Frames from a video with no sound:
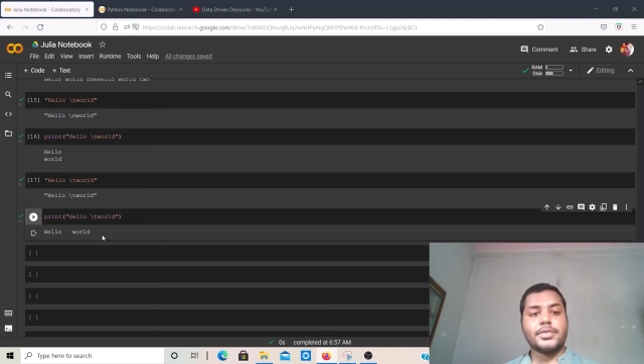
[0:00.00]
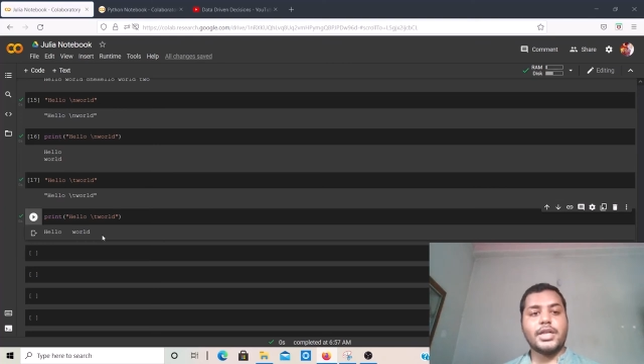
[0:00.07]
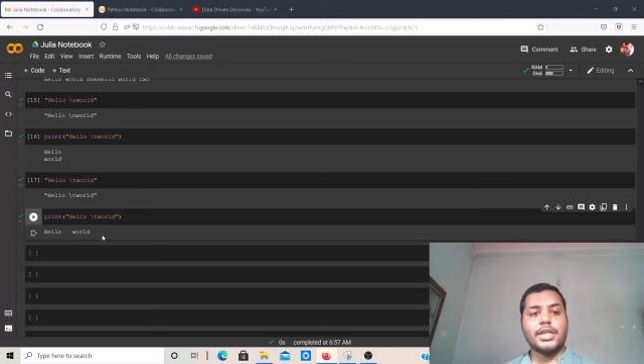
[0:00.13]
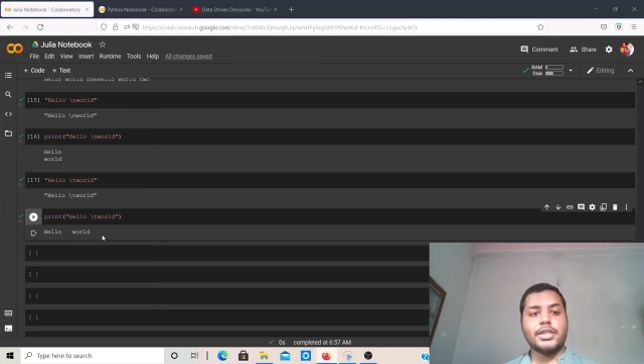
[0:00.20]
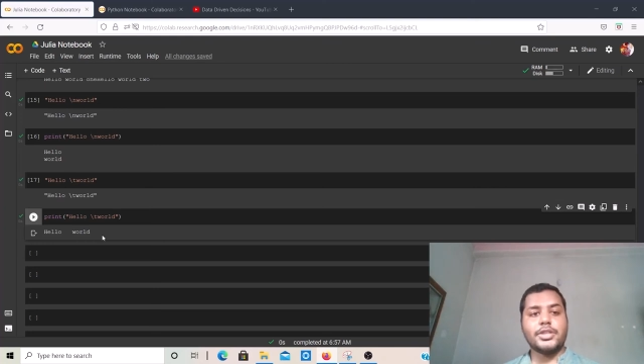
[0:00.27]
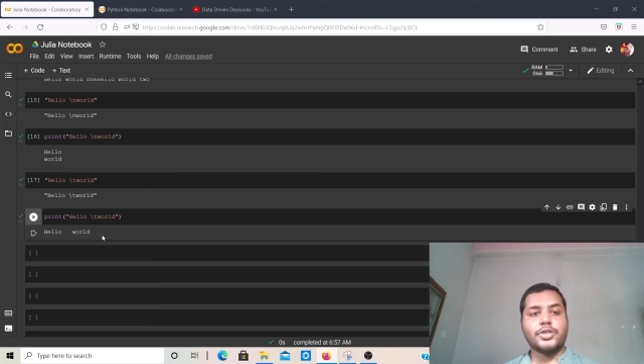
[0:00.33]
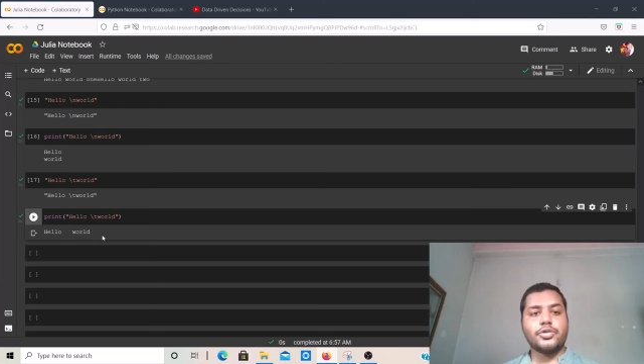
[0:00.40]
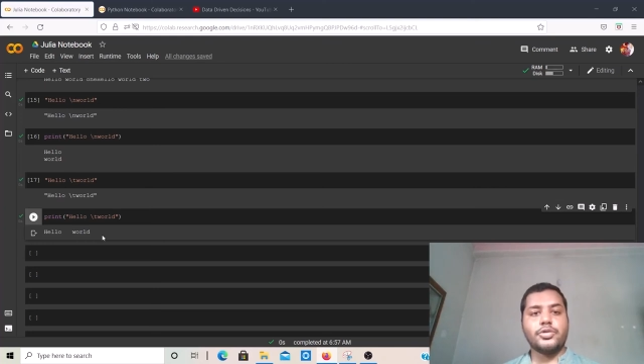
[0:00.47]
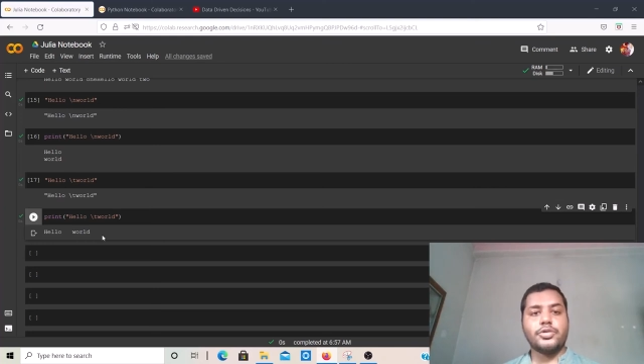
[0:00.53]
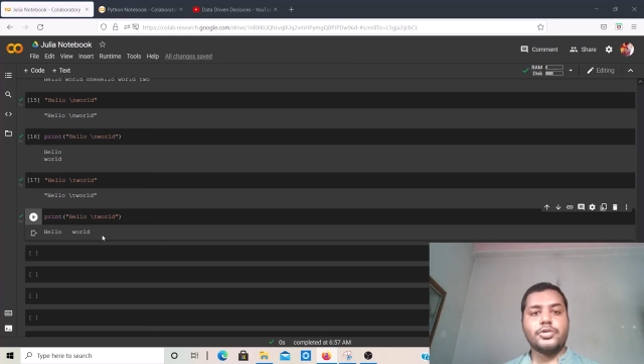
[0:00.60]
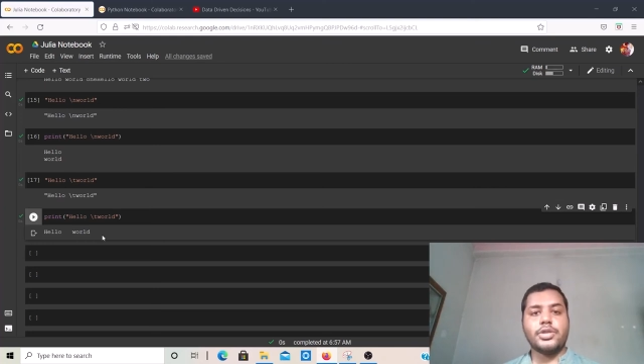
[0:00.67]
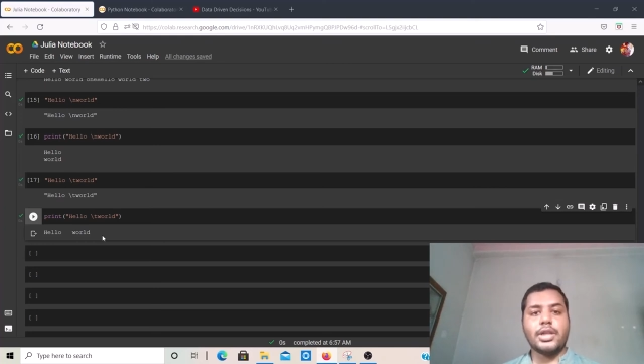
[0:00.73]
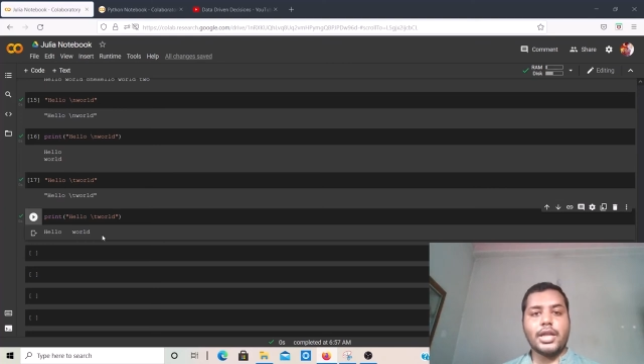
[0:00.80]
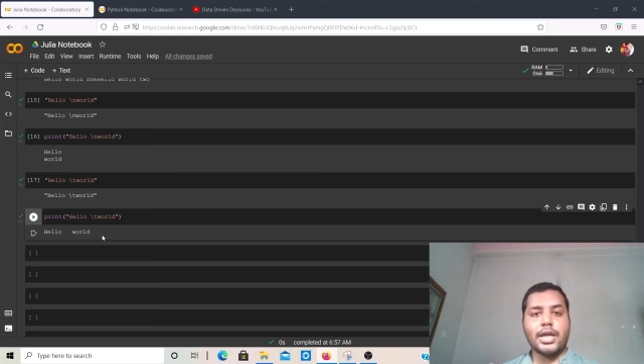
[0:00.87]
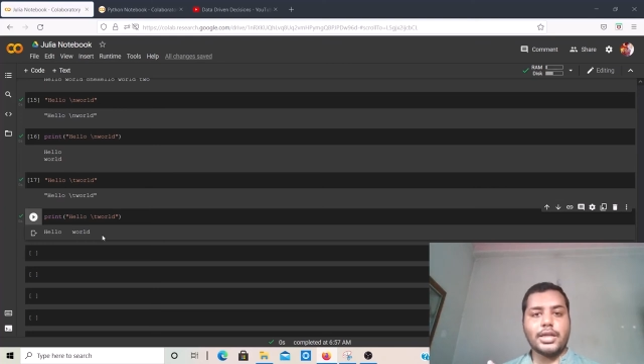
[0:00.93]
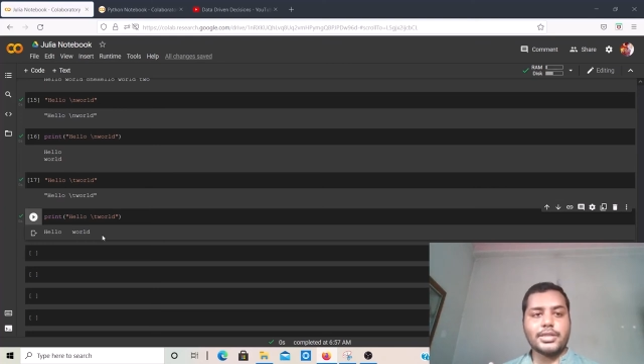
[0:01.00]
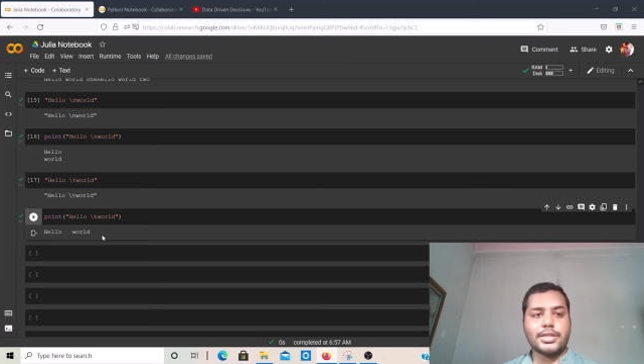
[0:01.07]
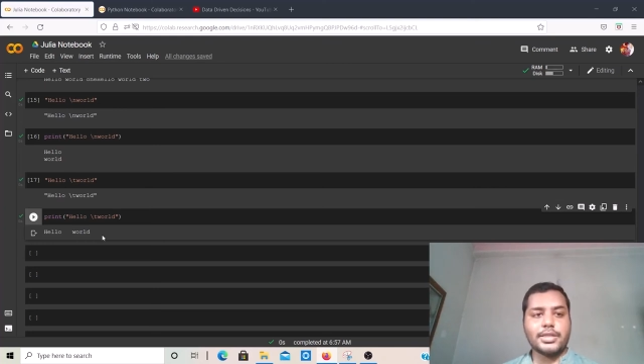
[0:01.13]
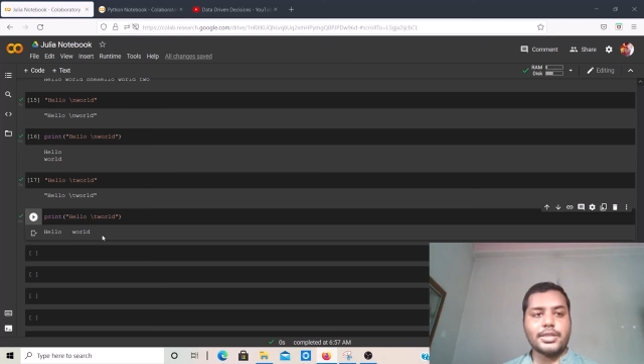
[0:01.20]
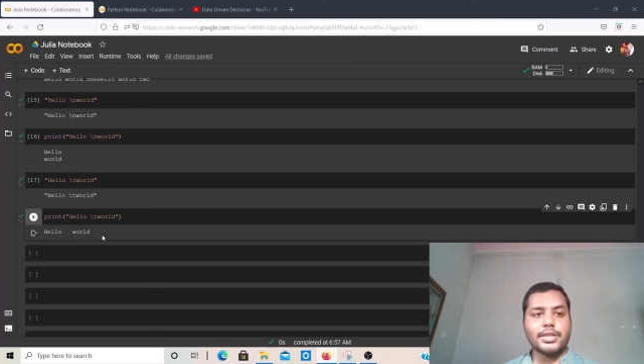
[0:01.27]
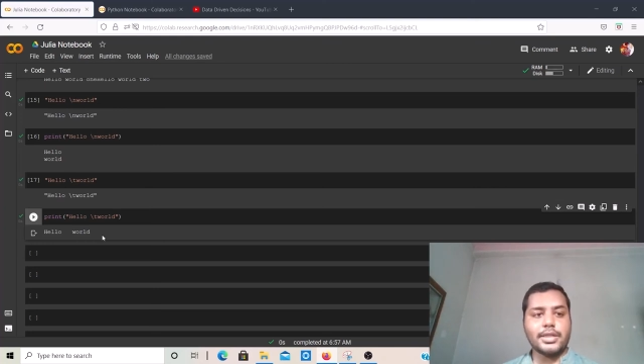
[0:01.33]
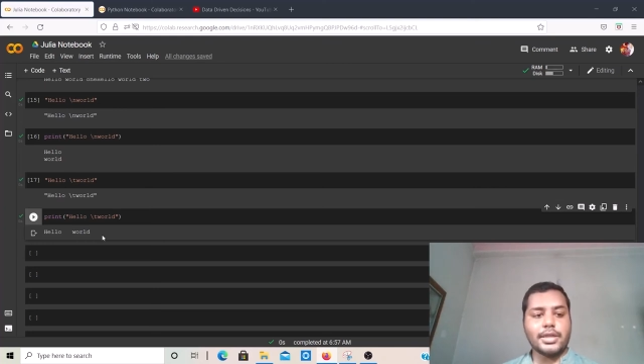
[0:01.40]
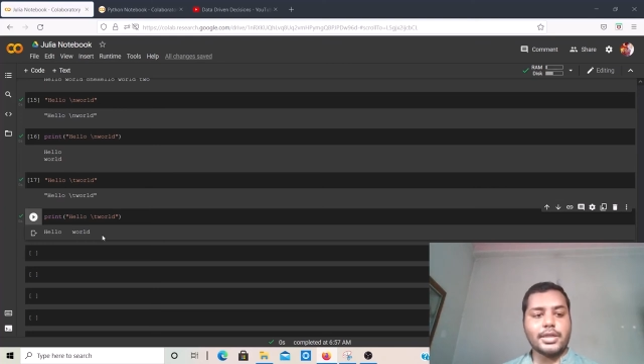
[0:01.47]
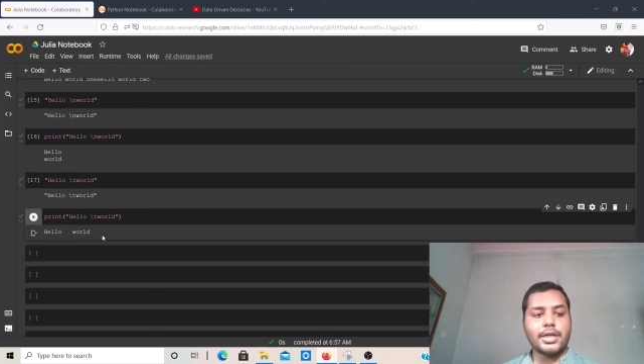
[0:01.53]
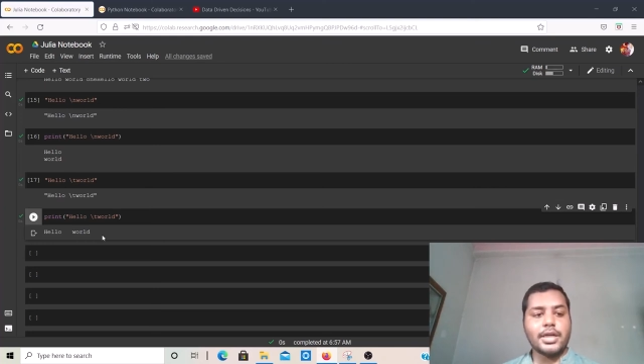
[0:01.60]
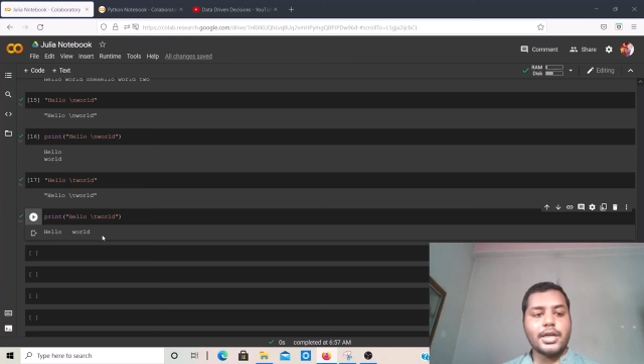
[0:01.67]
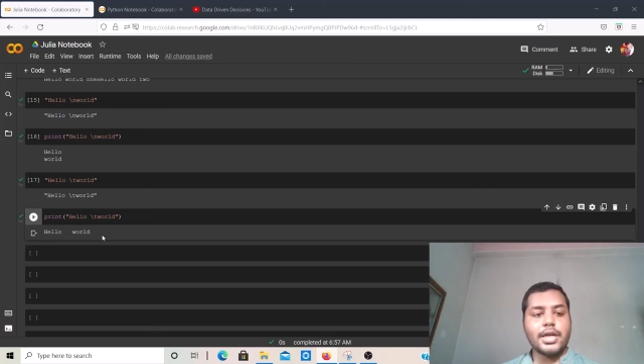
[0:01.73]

I'll just show you the last thing,